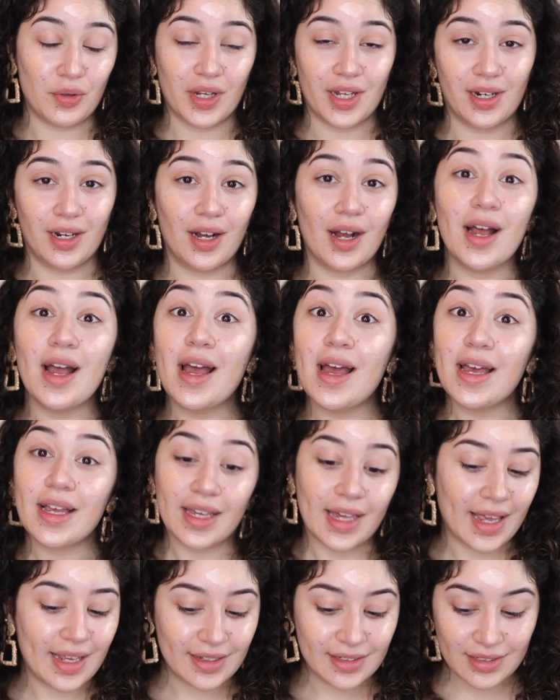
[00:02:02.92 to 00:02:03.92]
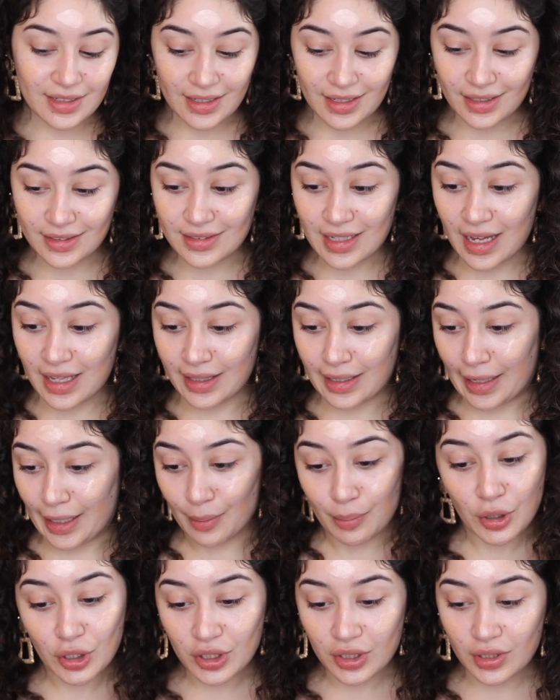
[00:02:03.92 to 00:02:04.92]
killer cases and like
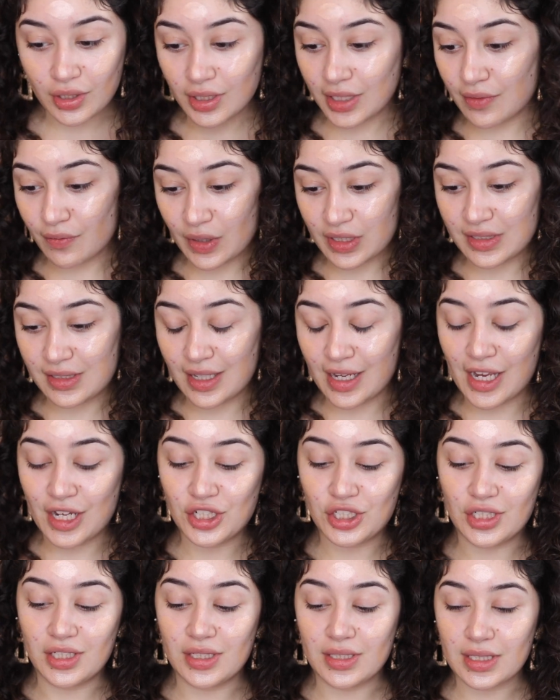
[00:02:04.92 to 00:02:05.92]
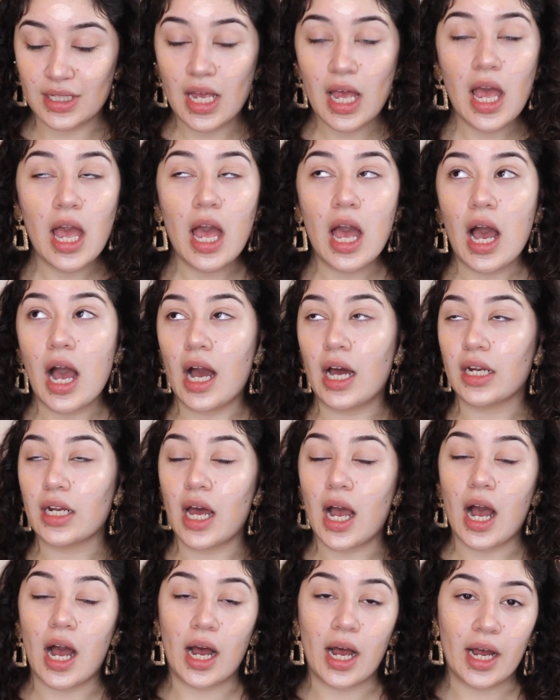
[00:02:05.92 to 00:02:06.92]
murder investigations, and
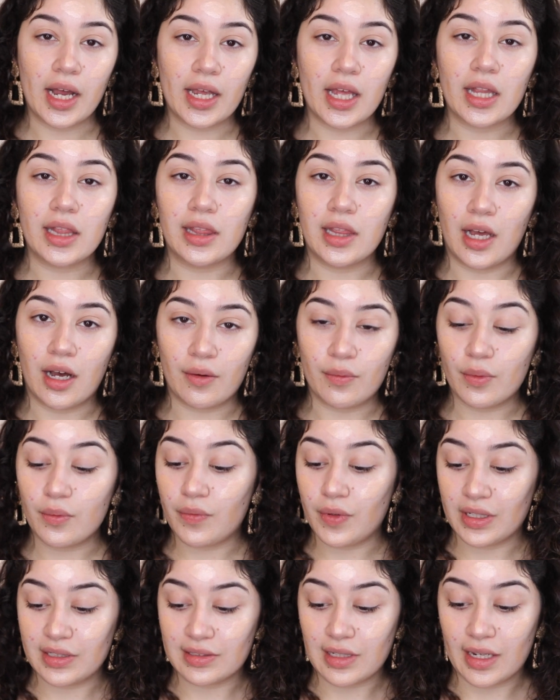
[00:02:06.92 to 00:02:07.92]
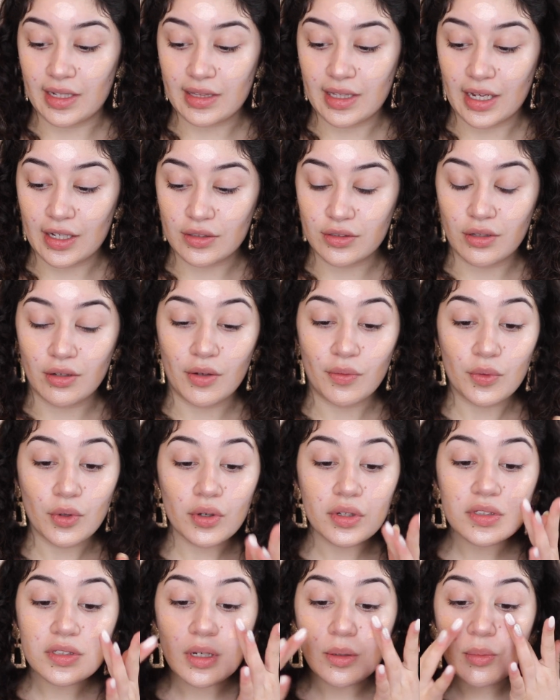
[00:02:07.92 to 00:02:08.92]
I love things like that. So if
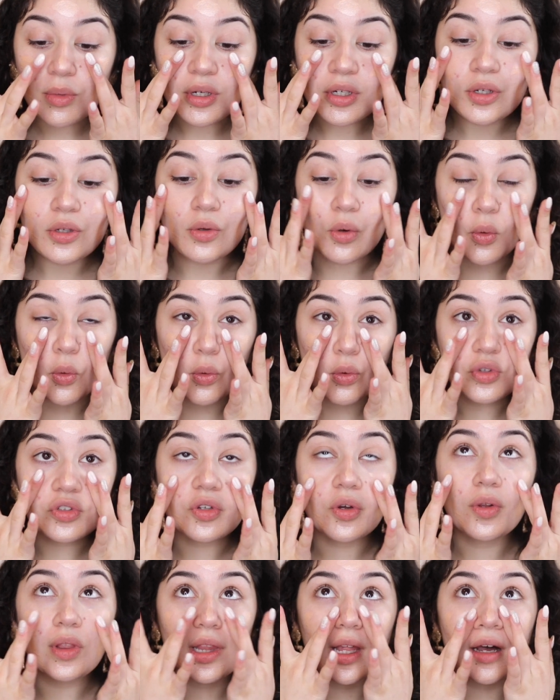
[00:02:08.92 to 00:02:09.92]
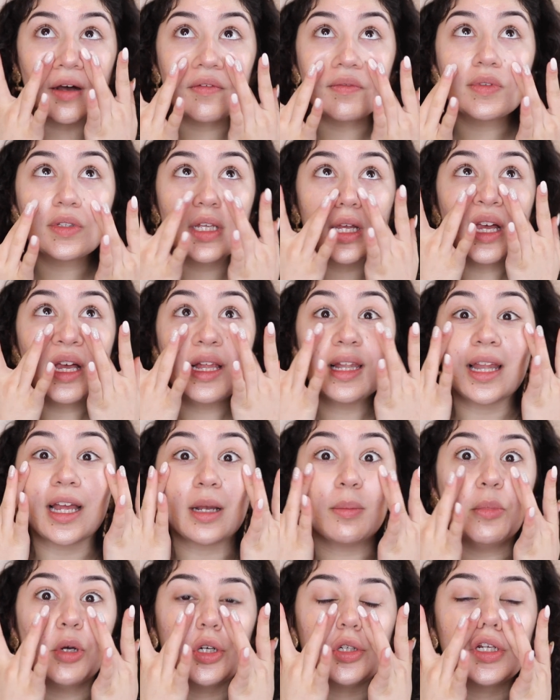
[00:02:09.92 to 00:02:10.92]
you're someone who also loves like
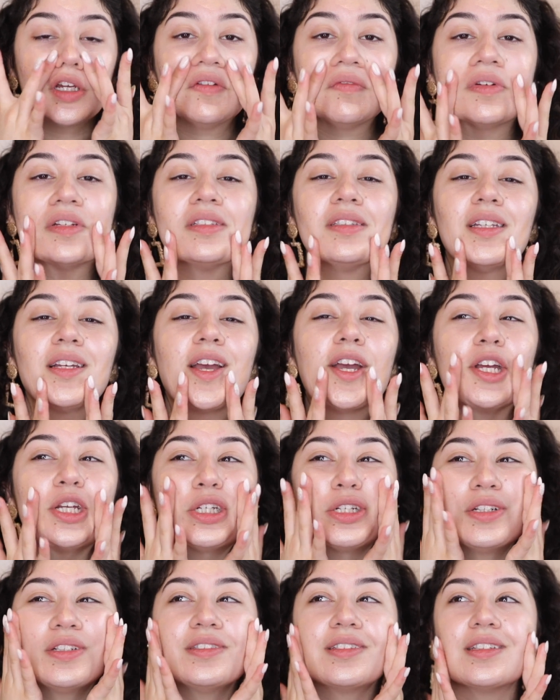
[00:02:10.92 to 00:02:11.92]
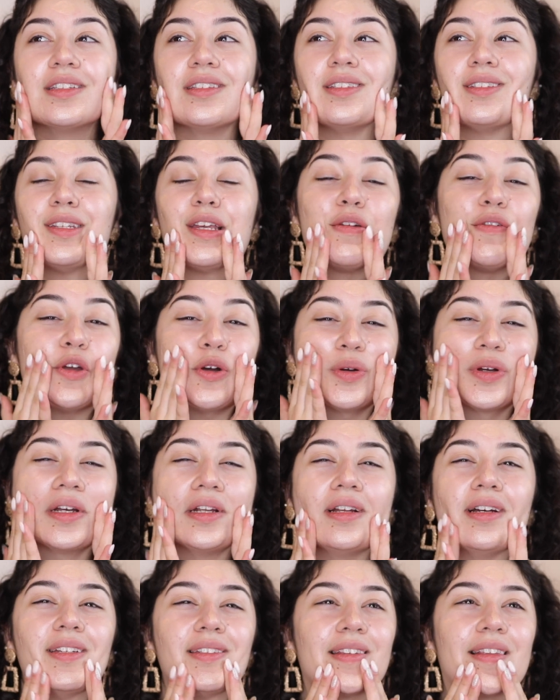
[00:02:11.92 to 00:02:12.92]
murder investigations and serial
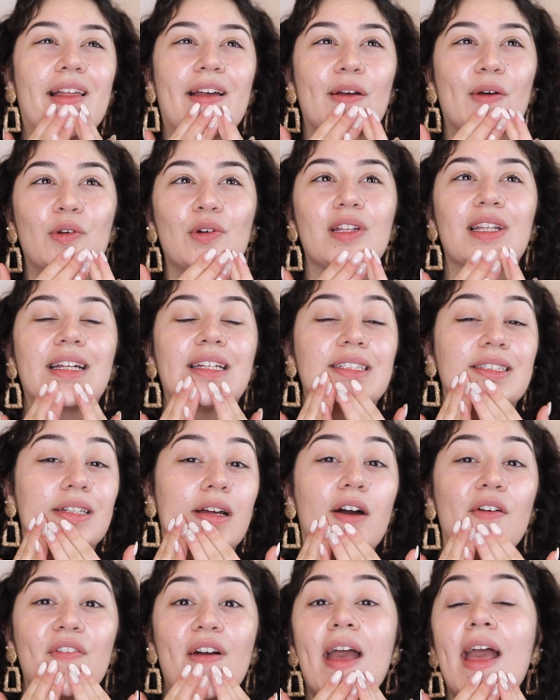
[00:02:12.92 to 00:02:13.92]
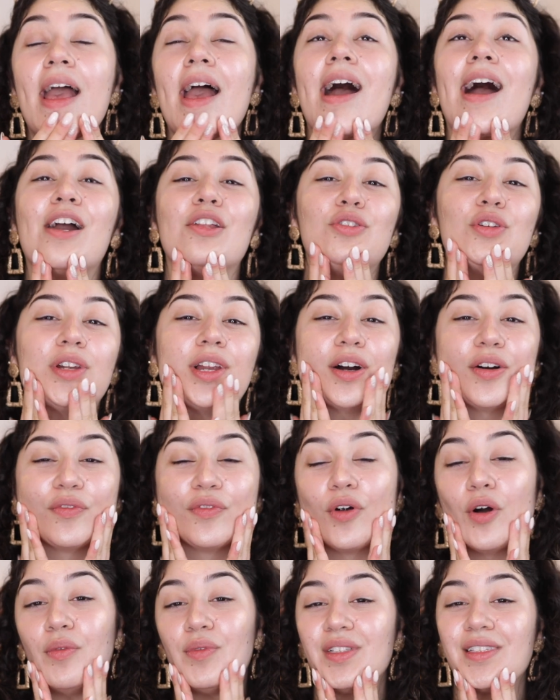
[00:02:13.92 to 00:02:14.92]
killers and like all of that stuff, and you love
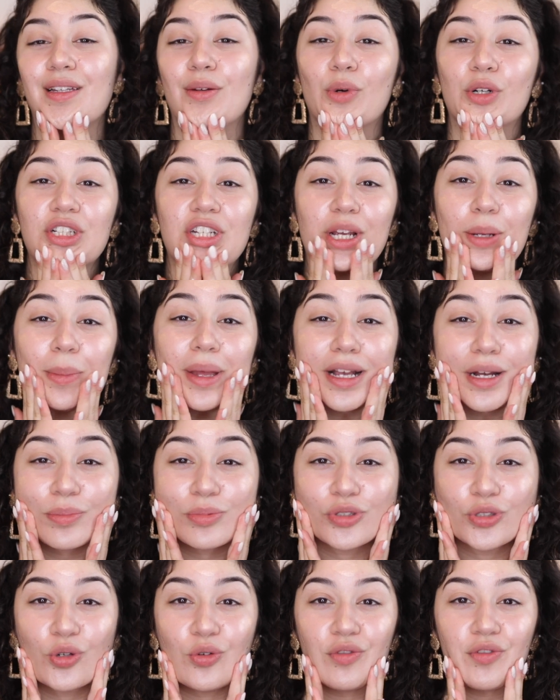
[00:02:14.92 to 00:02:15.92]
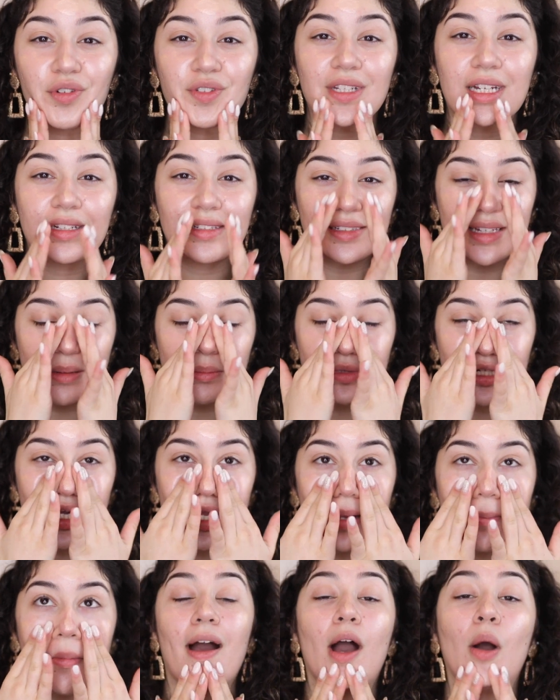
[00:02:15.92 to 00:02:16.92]
obviously watching makeup tutorials at the same
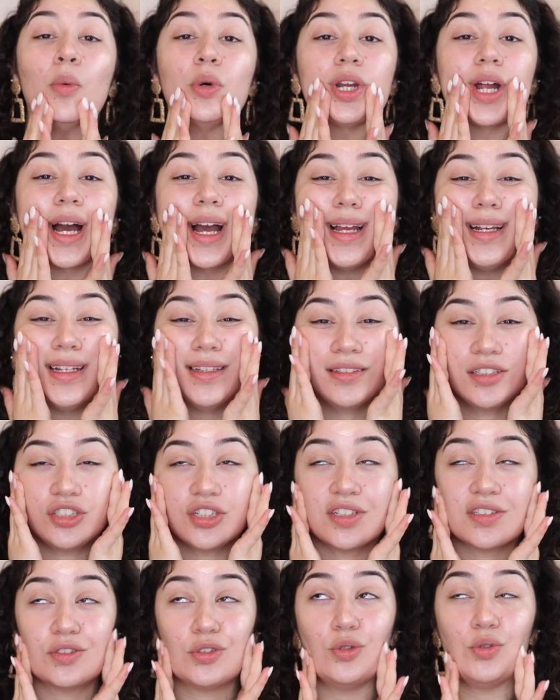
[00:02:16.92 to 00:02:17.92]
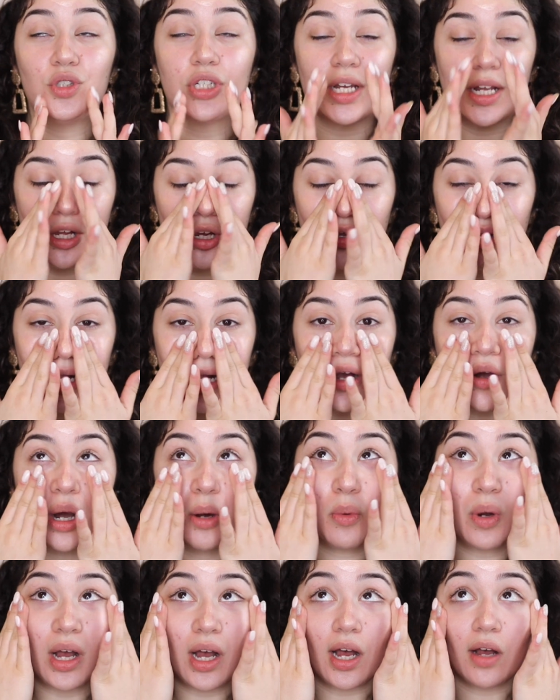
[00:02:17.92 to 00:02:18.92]
time, I would highly suggest to check her out. I
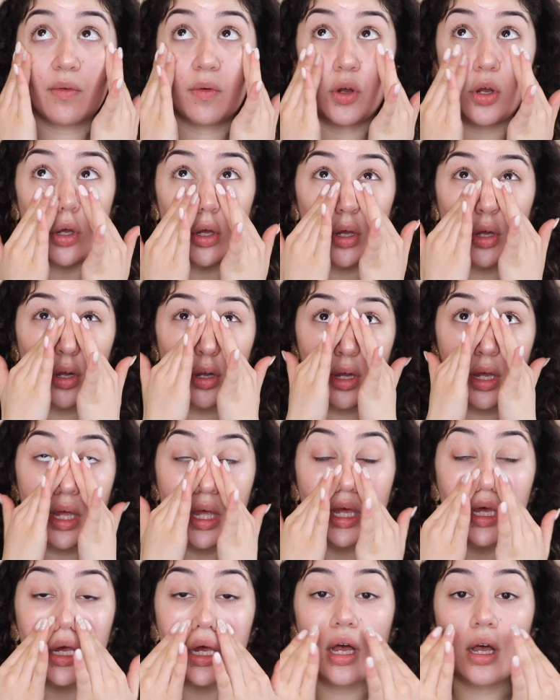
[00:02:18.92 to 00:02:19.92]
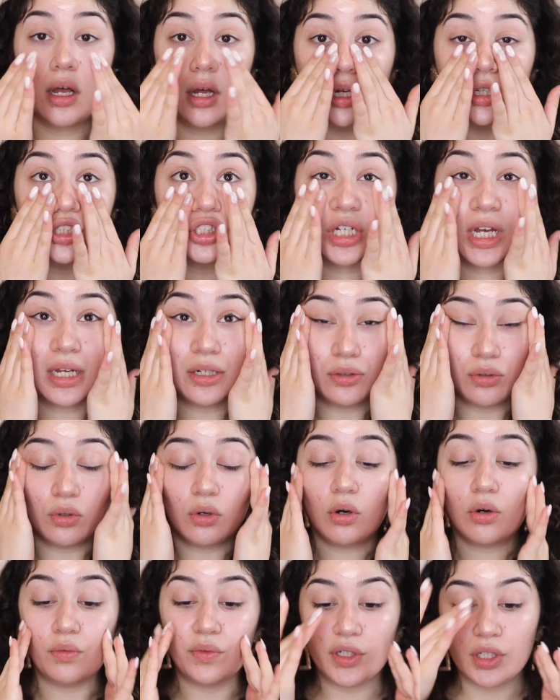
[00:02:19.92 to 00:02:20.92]
will have her channel
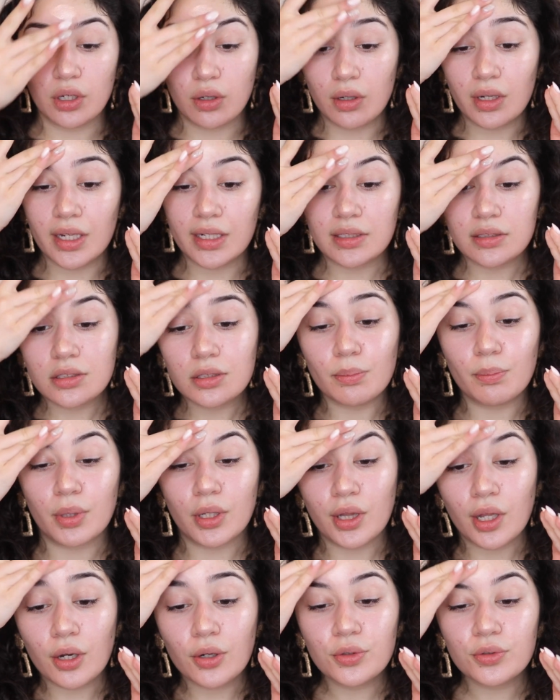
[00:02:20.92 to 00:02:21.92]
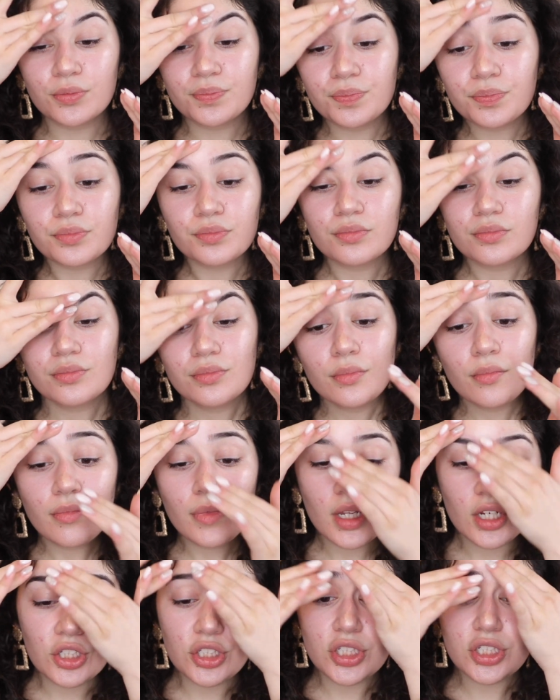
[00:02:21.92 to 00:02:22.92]
or video linked below.
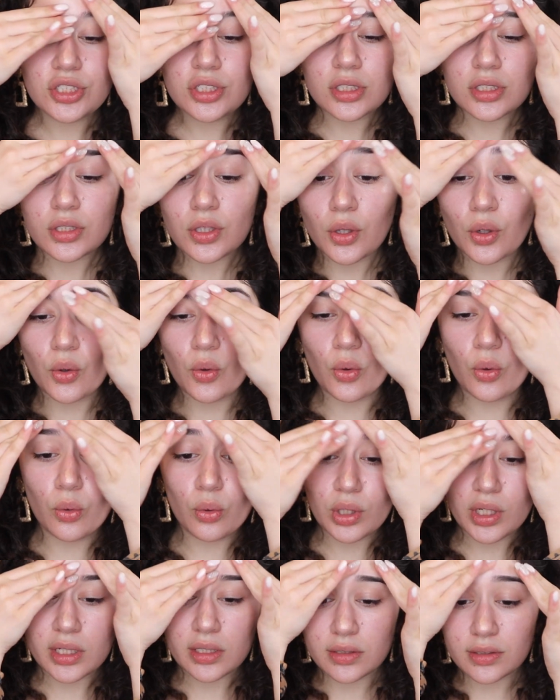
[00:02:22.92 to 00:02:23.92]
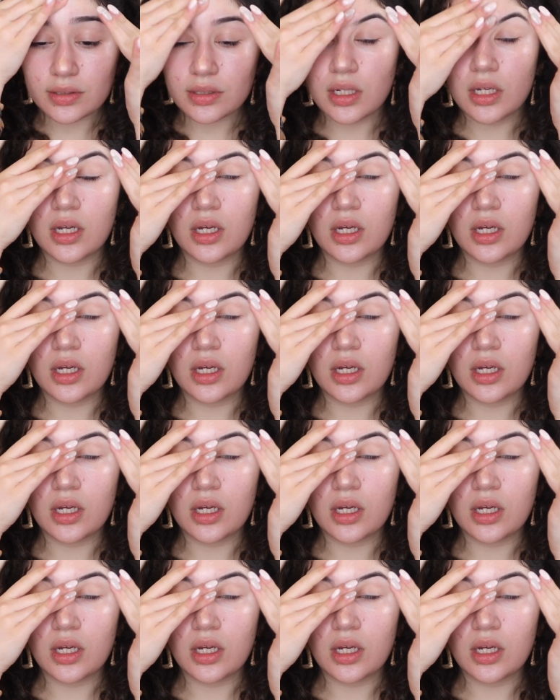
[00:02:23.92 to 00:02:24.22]
She's just the coolest